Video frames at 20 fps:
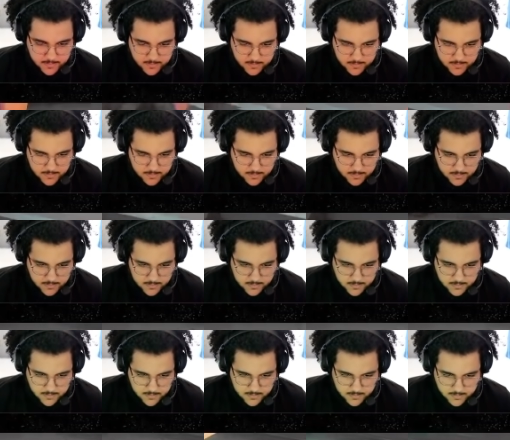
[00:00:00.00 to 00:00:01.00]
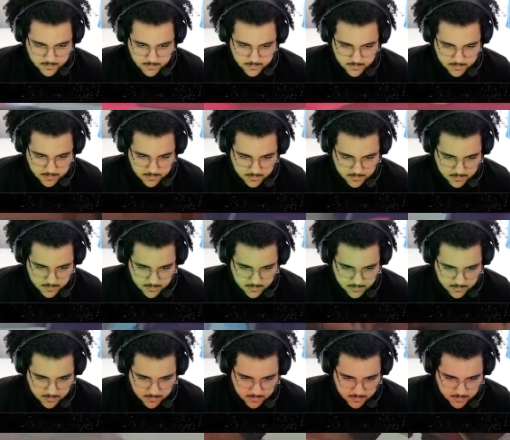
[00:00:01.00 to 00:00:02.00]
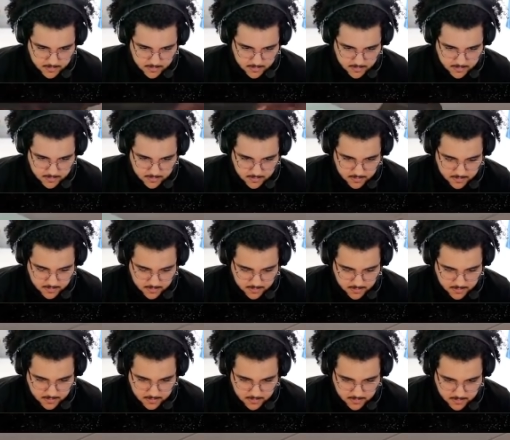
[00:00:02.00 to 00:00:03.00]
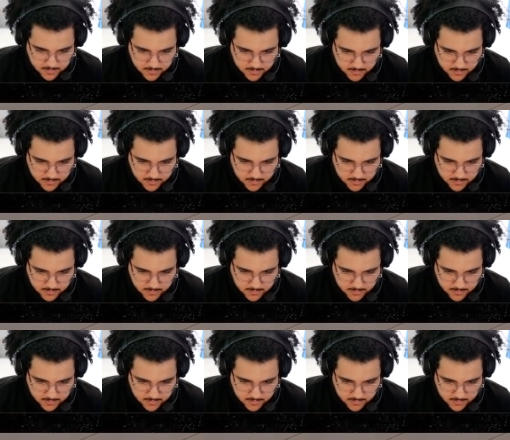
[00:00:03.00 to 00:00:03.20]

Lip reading: Nobody speaks.